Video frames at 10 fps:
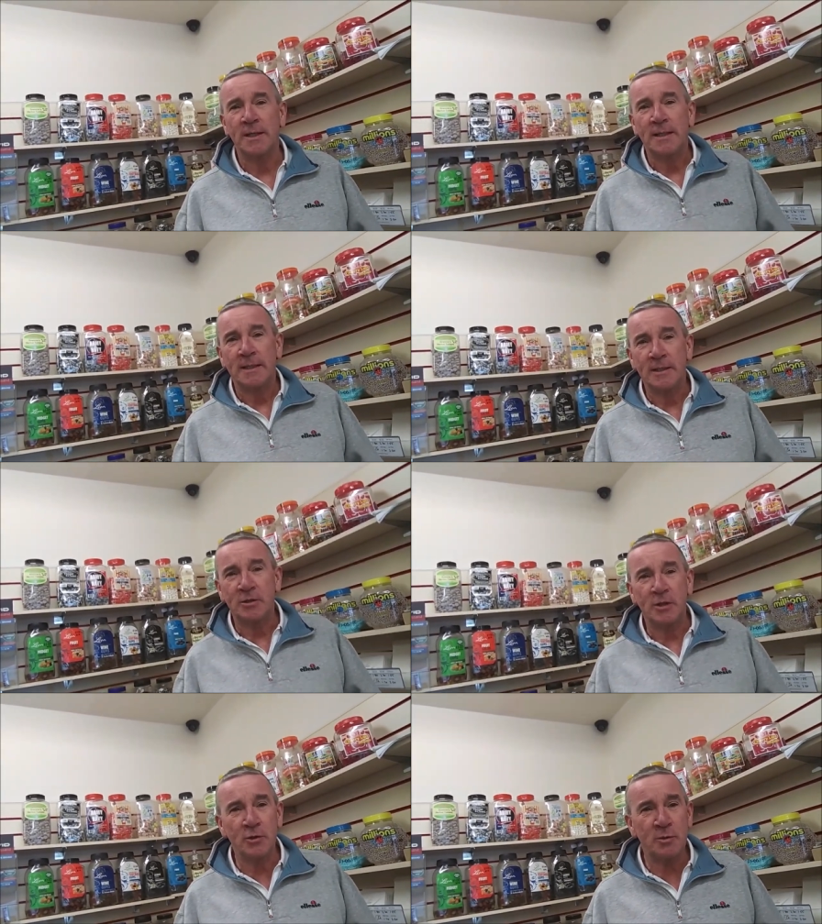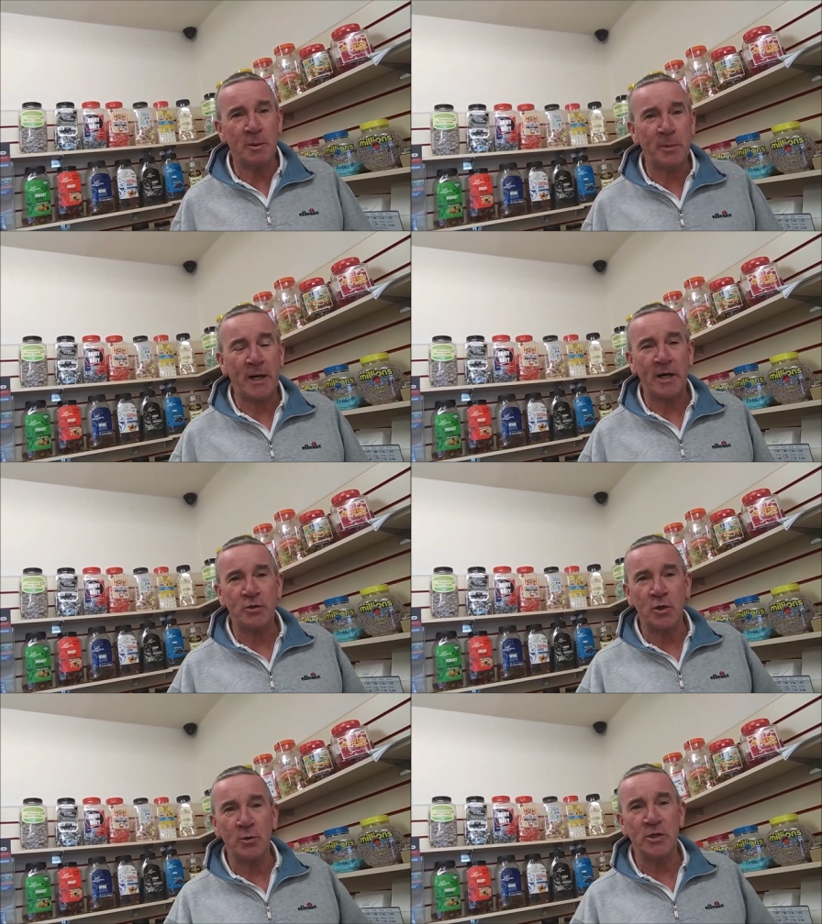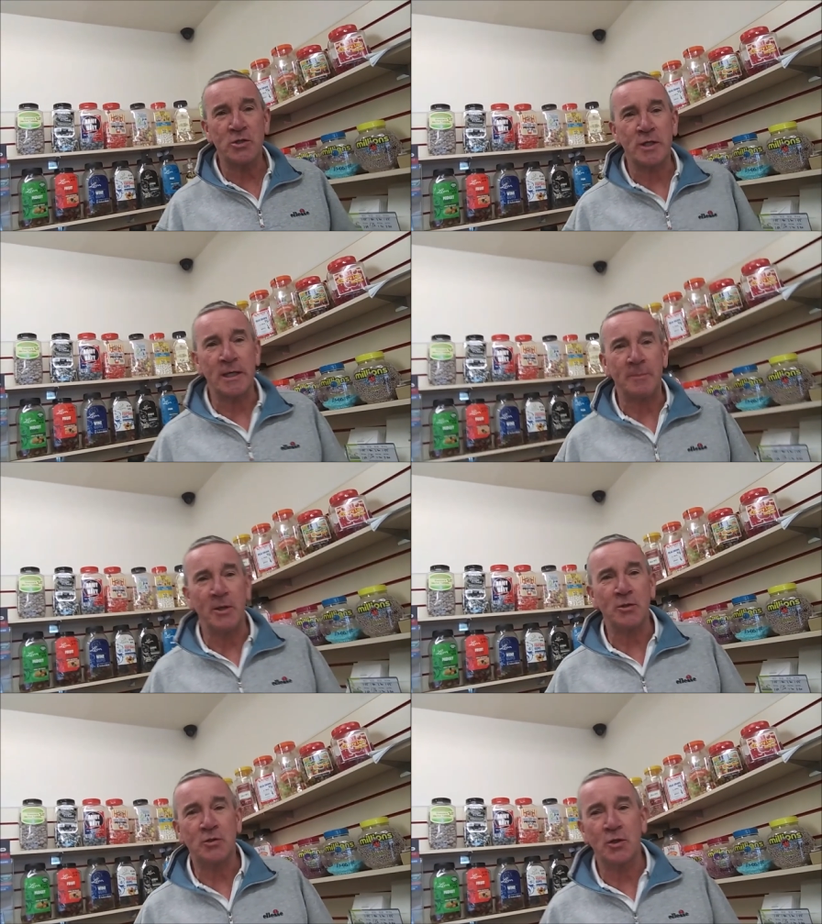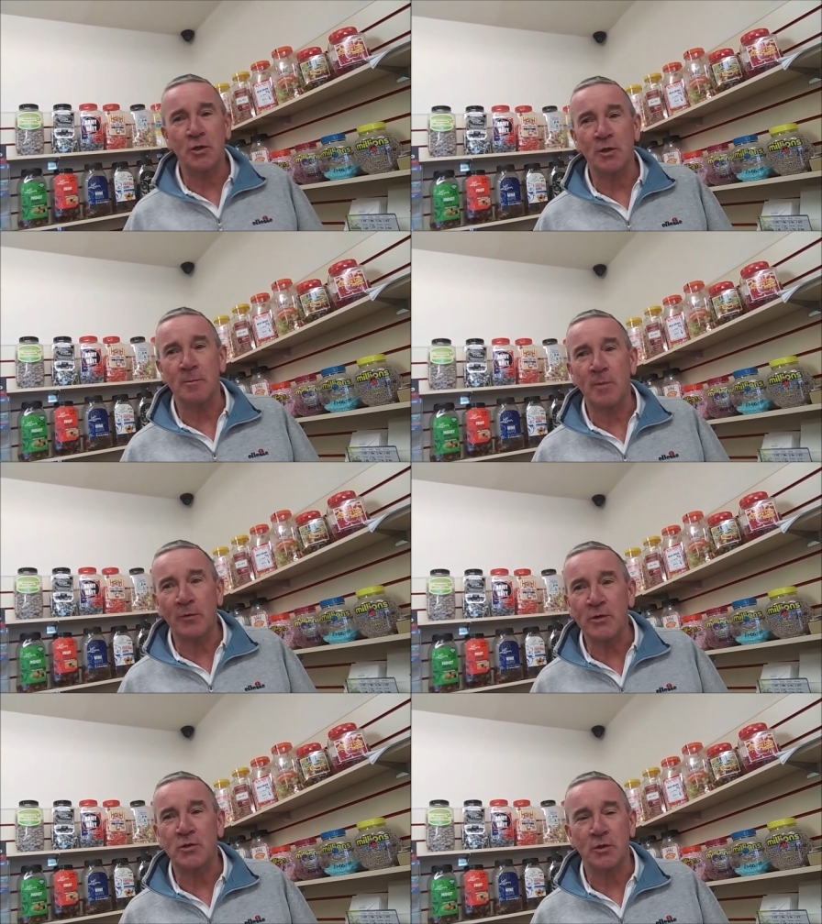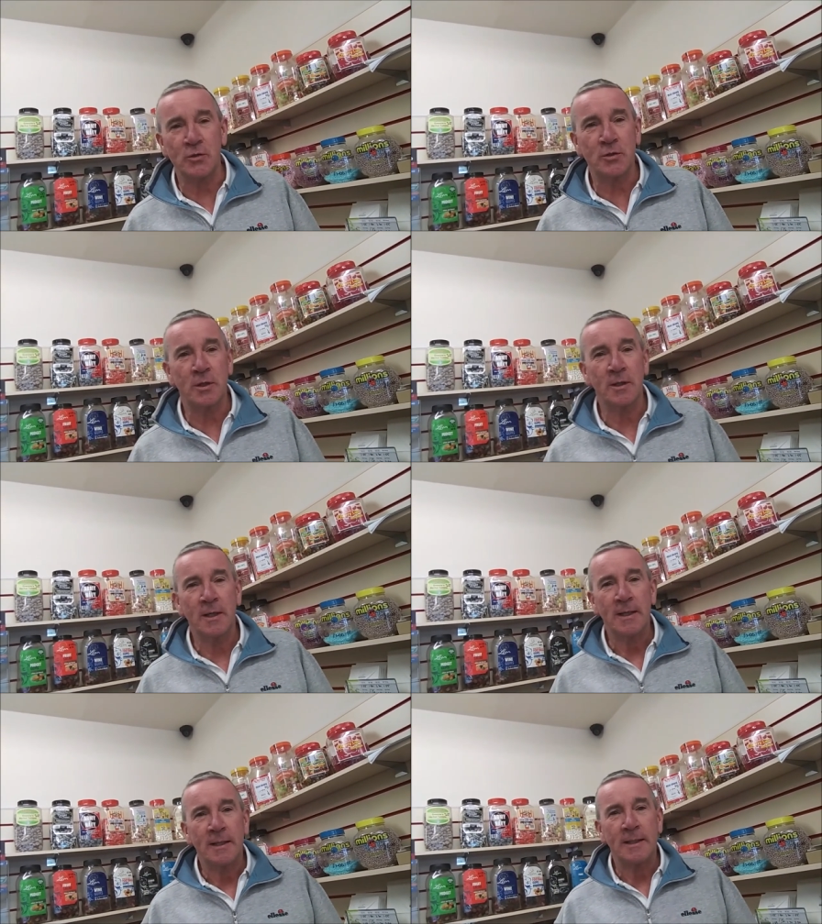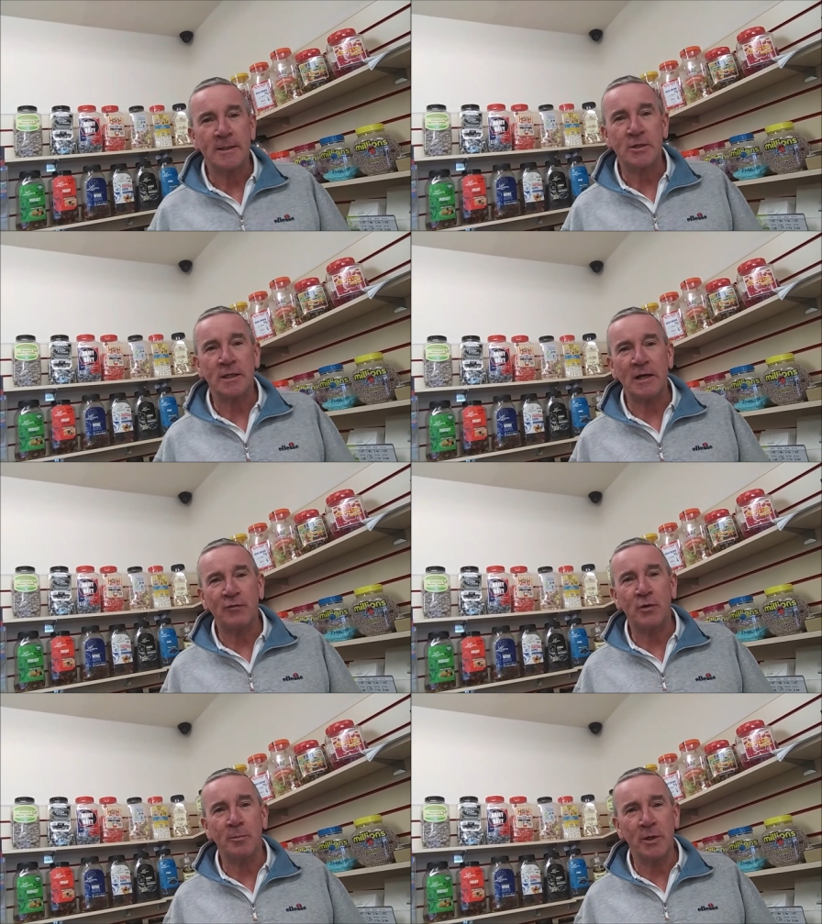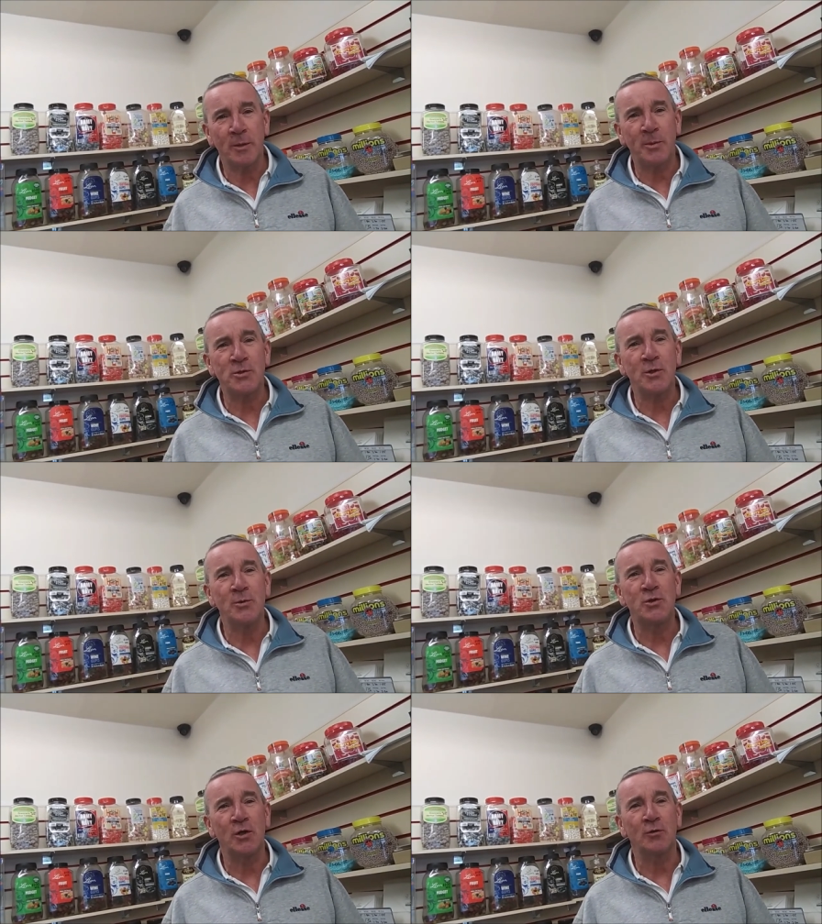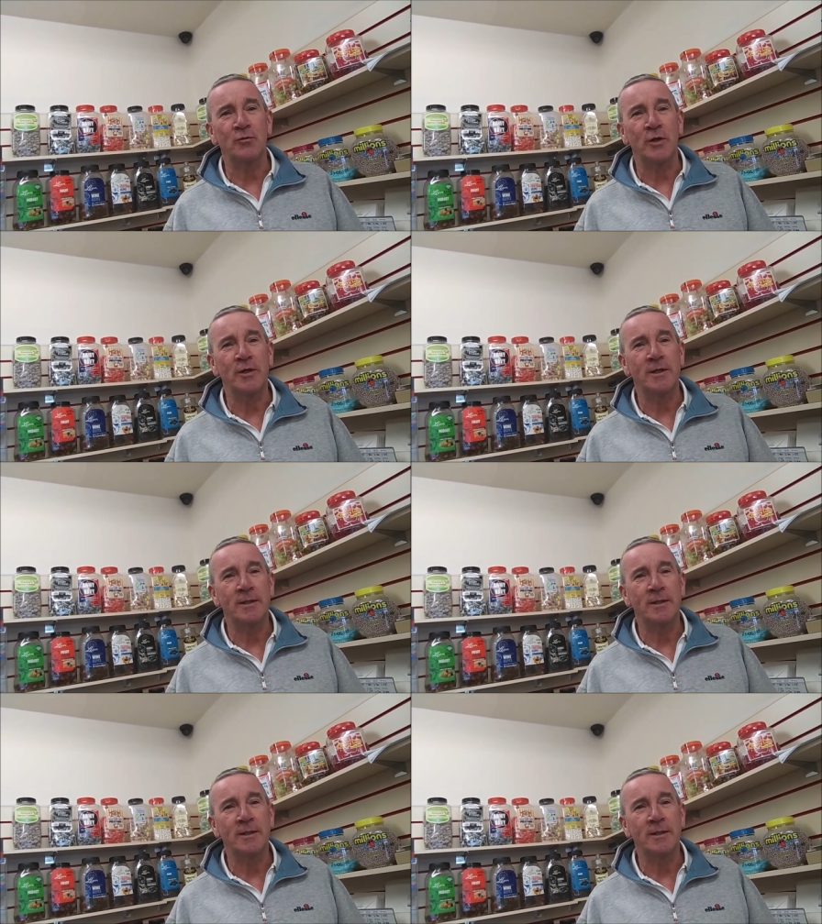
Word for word: Uh, she used to be part of Judy's team at uh, Morrison's, and she left to bring up her two children.